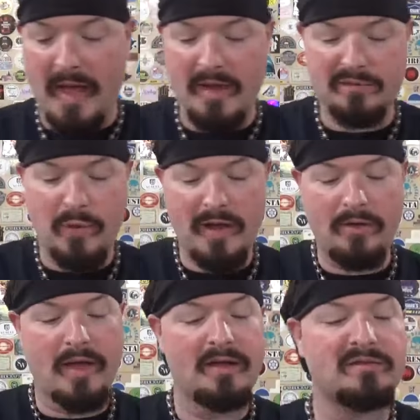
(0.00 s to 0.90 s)
as
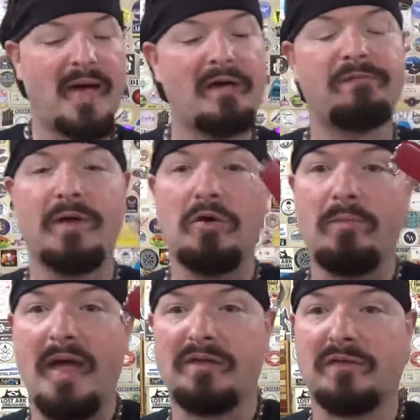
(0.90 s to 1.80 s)
well as my
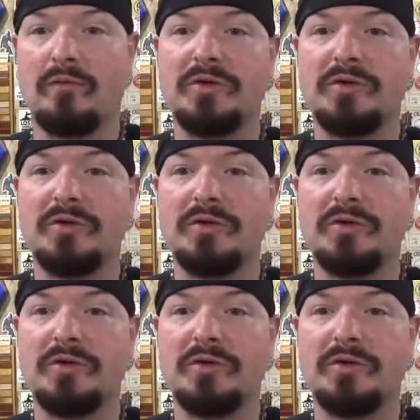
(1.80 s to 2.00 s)
Fieldmaster,